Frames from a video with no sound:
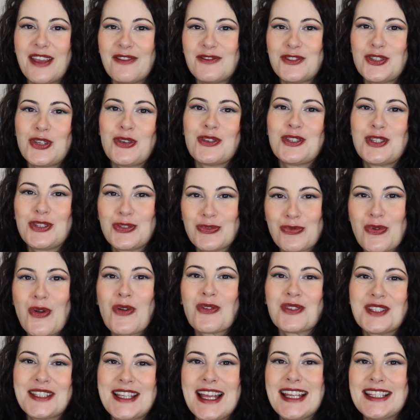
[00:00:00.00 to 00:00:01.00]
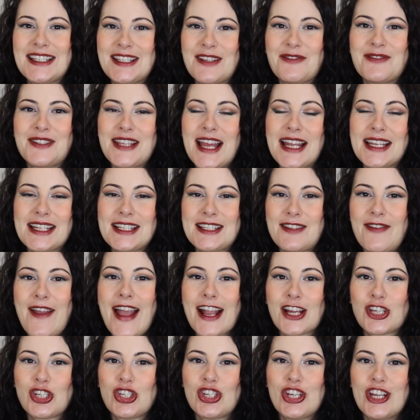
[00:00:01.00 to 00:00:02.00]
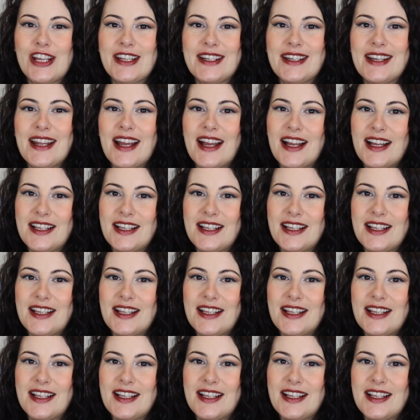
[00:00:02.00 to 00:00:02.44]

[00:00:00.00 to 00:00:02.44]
gives you a strong sense of satisfaction,